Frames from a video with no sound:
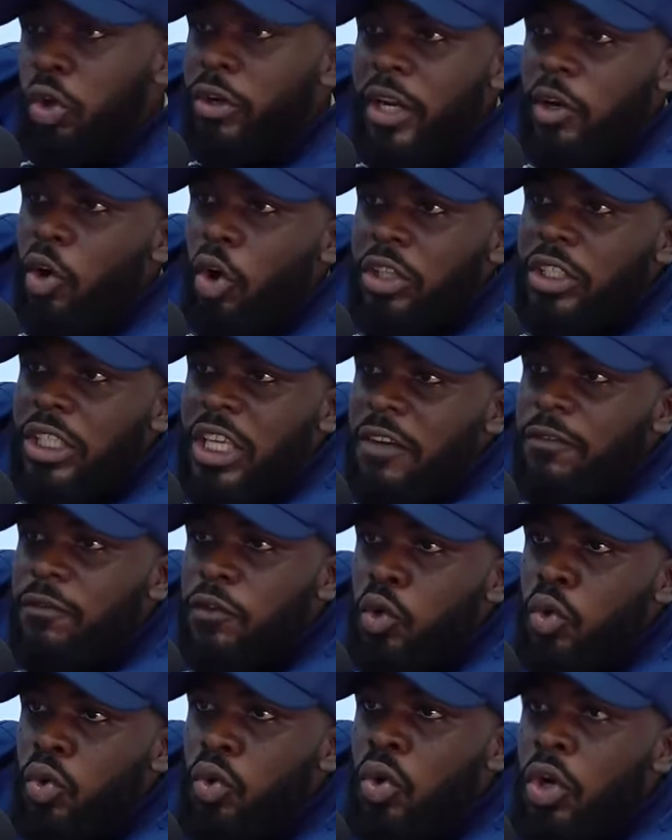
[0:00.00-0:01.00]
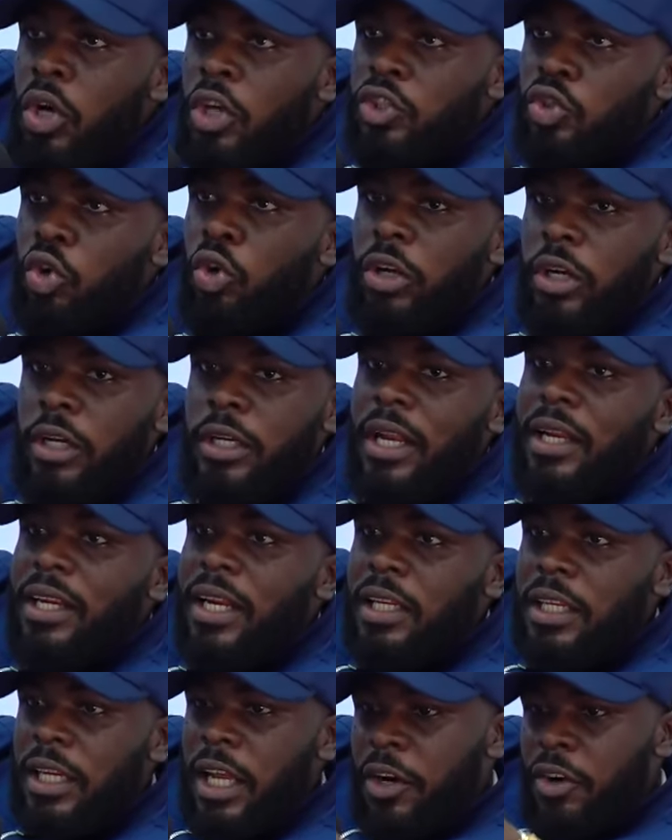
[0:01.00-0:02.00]
they don't give you... So th
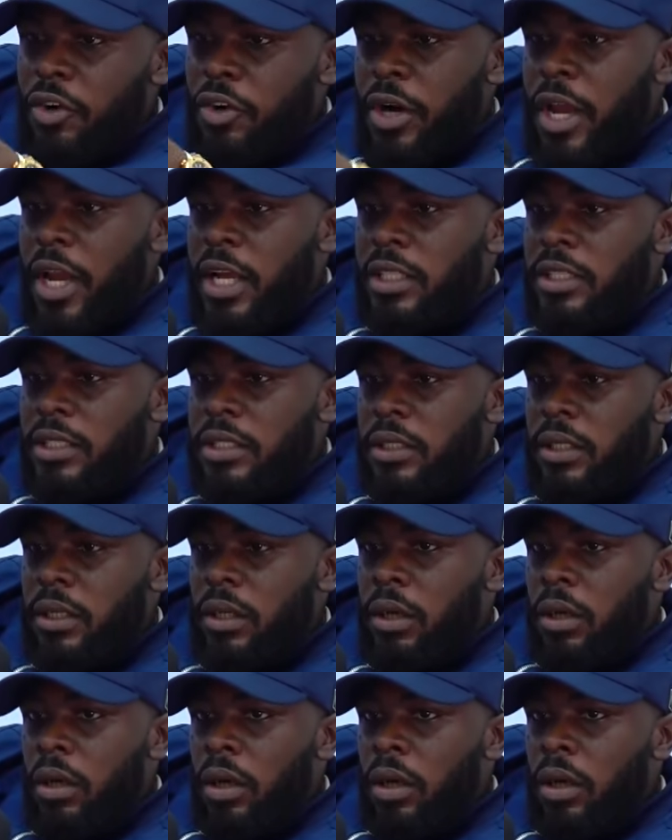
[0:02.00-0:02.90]
they create...